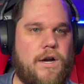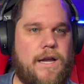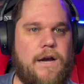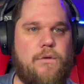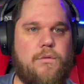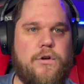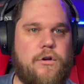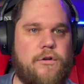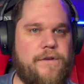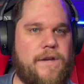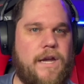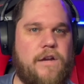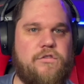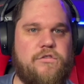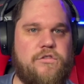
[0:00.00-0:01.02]
out where
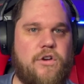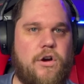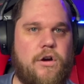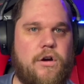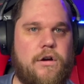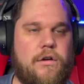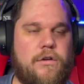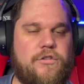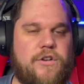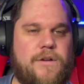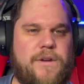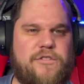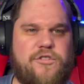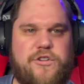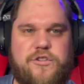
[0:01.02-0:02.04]
notifications are or trying to
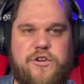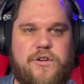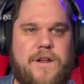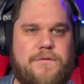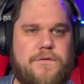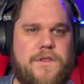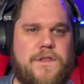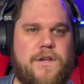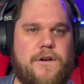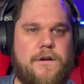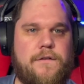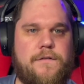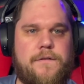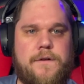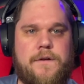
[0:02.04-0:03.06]
make sure you turn everything
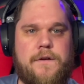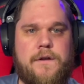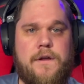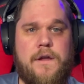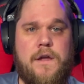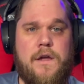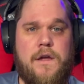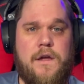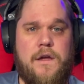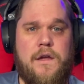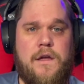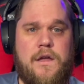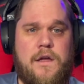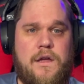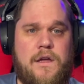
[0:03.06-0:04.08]
off.
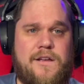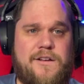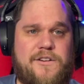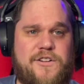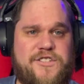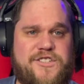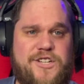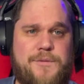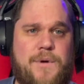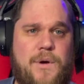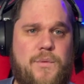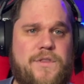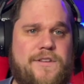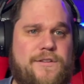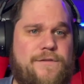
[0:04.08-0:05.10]
Let's talk about
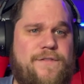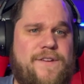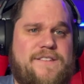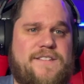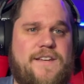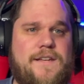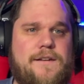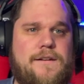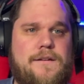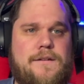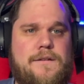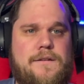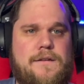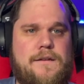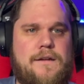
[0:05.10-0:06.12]
where this fits in.
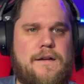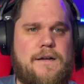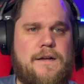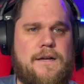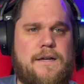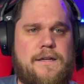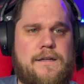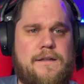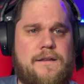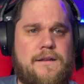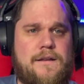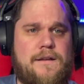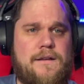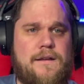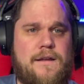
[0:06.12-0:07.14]

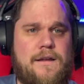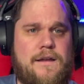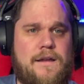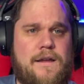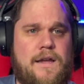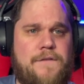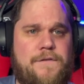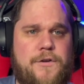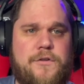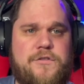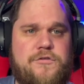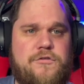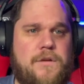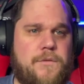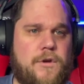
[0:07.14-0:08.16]
If you're a
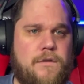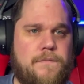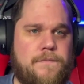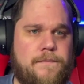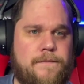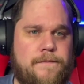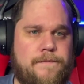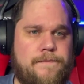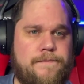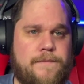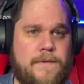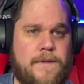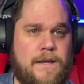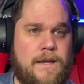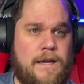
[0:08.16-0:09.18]
streamer,
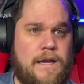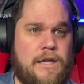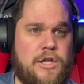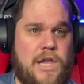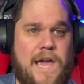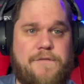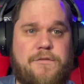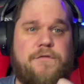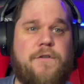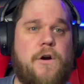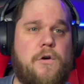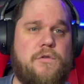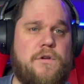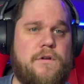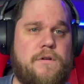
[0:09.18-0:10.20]
you have a phone,